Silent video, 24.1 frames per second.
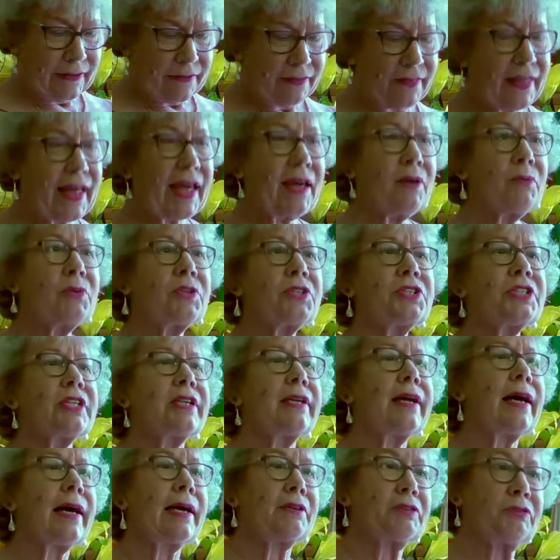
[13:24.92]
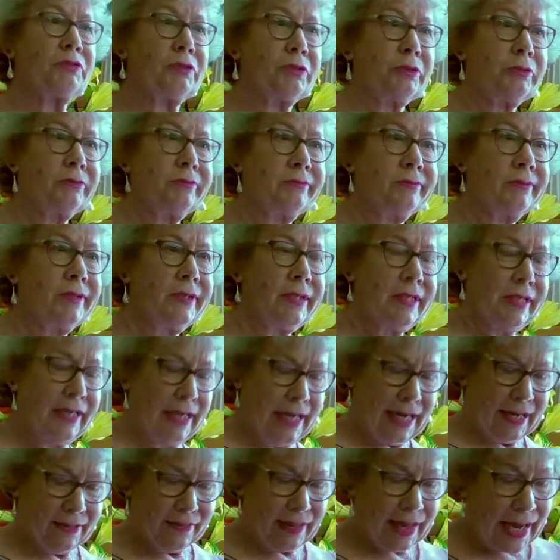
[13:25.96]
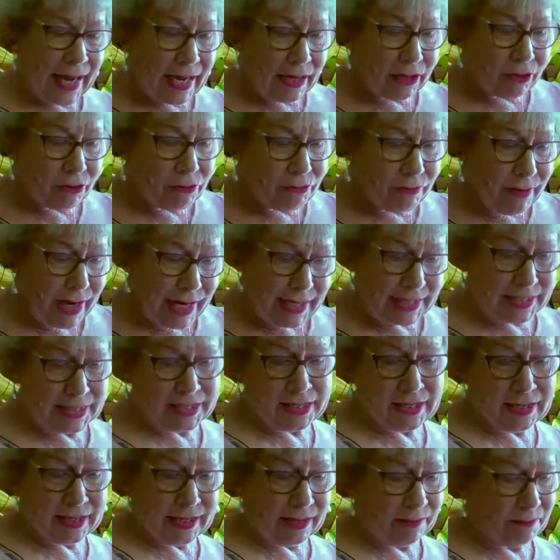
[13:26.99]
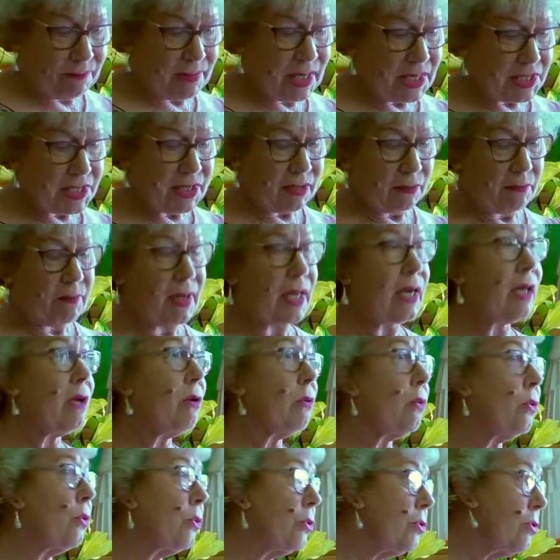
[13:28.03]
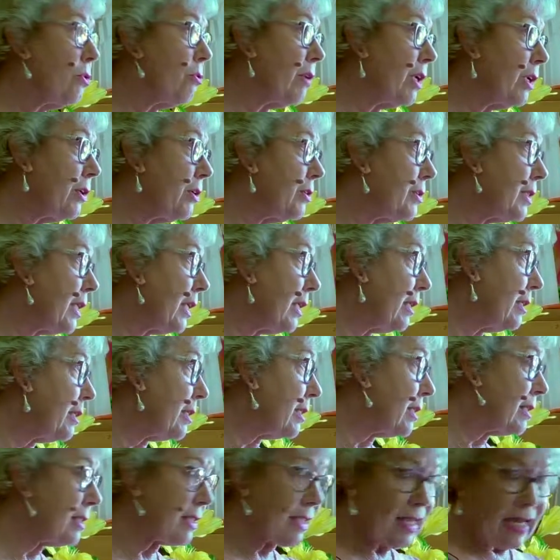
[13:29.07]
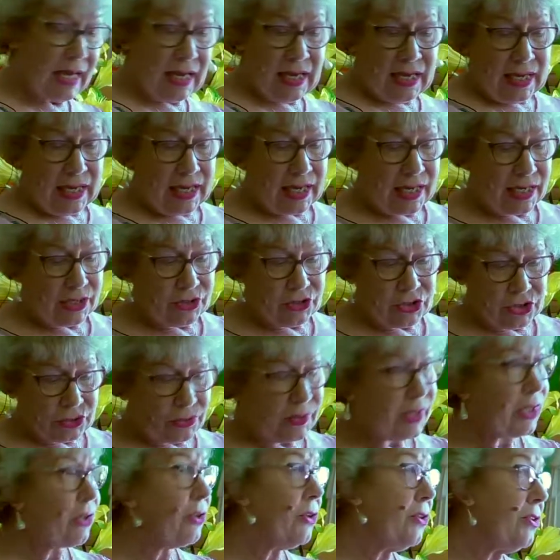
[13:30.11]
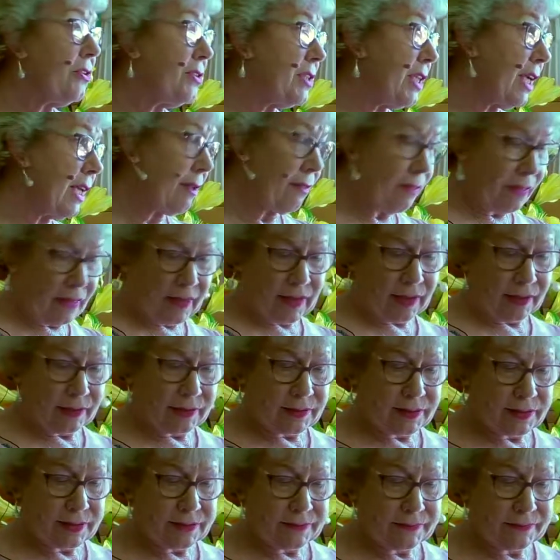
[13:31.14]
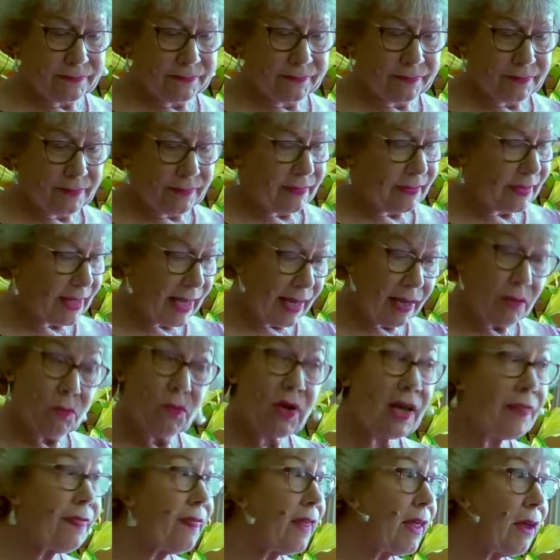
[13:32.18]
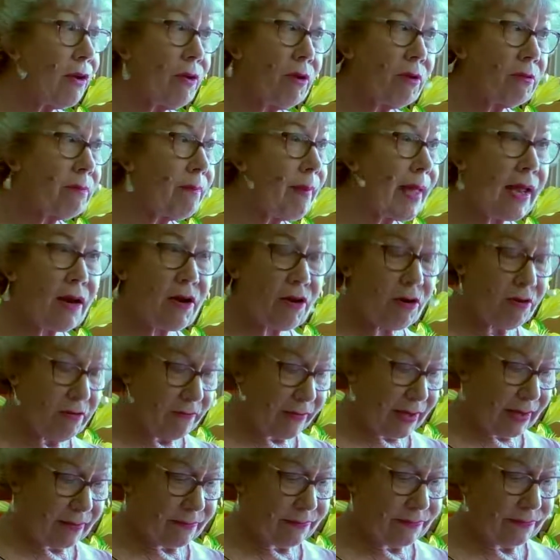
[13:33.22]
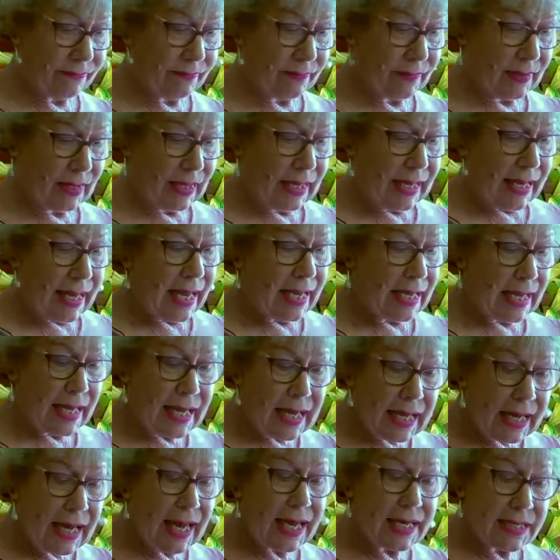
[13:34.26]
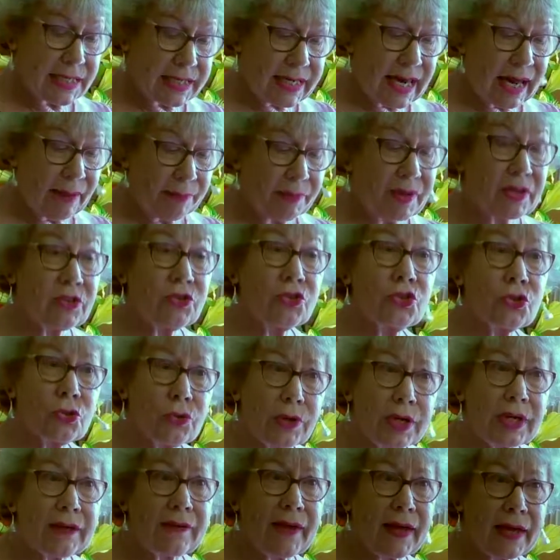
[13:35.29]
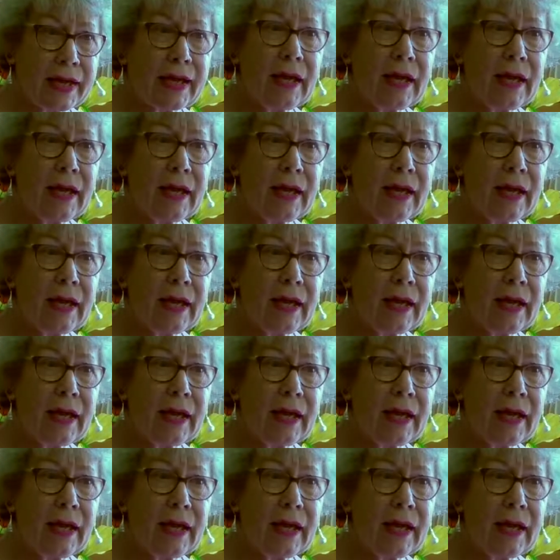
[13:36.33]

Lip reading: They were delightful, and they had a great time meeting many ordinary New Zealanders and doing New Zealand things. They won the old man over, and he ended up enjoying their